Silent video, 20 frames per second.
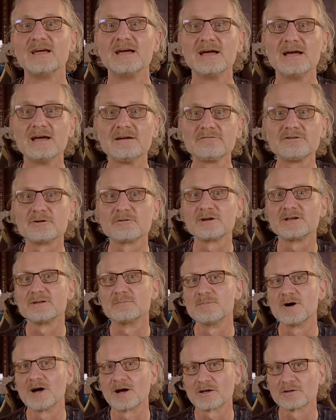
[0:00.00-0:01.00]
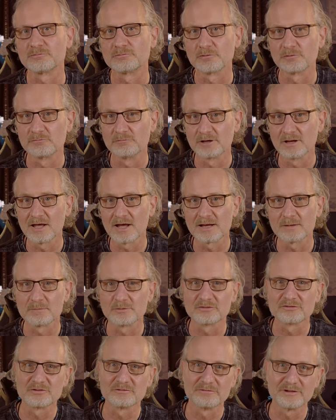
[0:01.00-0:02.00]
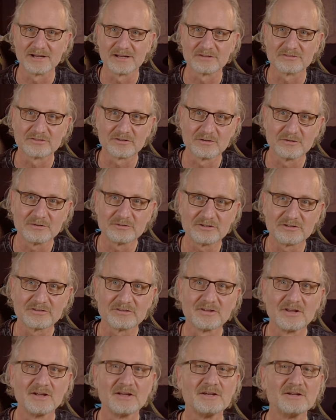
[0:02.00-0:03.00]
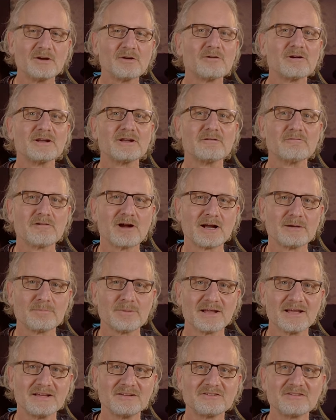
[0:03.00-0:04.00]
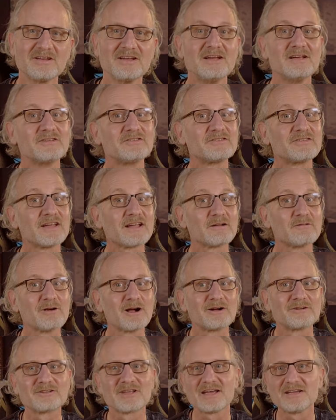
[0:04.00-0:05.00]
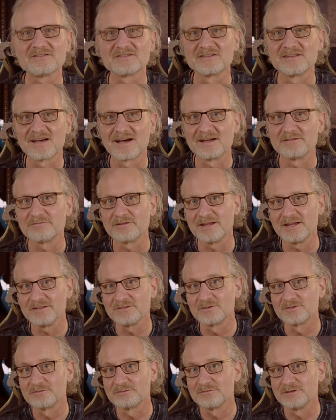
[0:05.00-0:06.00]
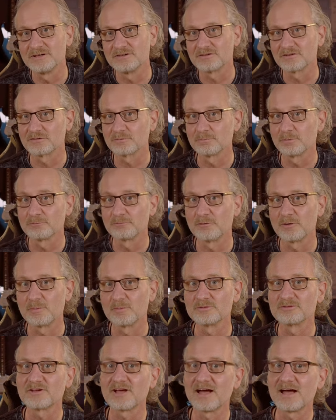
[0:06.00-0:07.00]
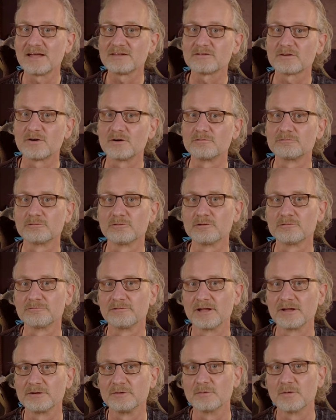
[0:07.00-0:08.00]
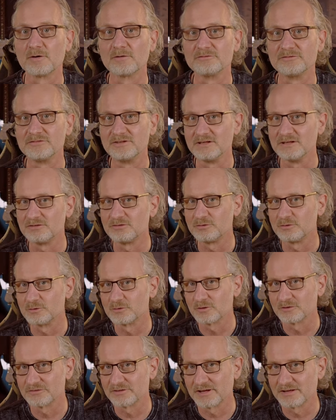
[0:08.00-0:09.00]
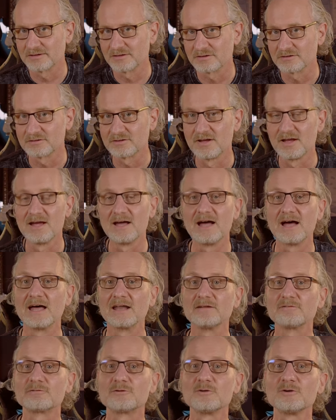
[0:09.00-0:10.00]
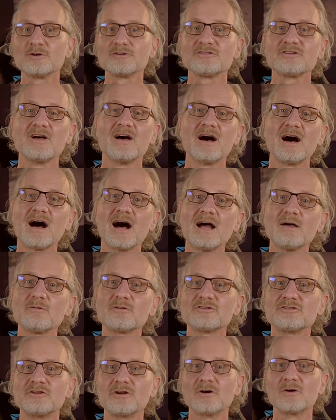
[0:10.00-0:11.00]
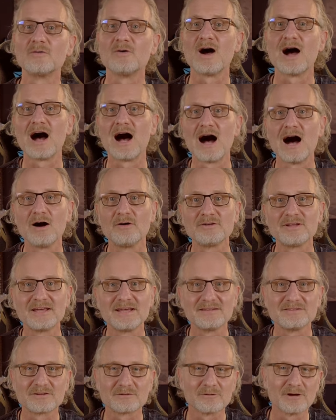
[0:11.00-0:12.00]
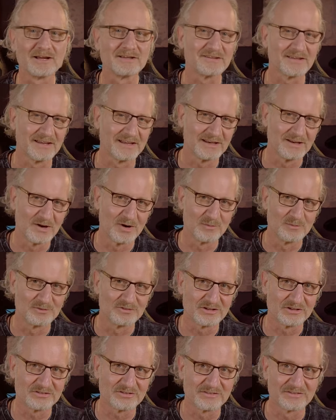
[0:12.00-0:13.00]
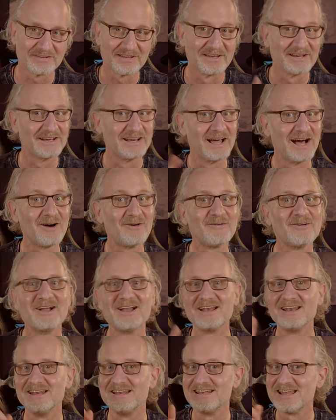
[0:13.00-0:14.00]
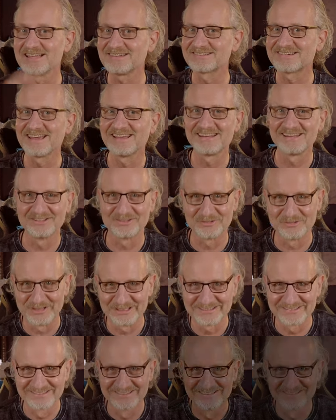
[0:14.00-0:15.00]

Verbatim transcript: If you're in the market for a reliable surveillance solution, you're in the right place. Stick around as I dive into the features, performance and overall value of these two contenders. And of course, I will show how they integrate in Home Assistant. Now, let's get into it.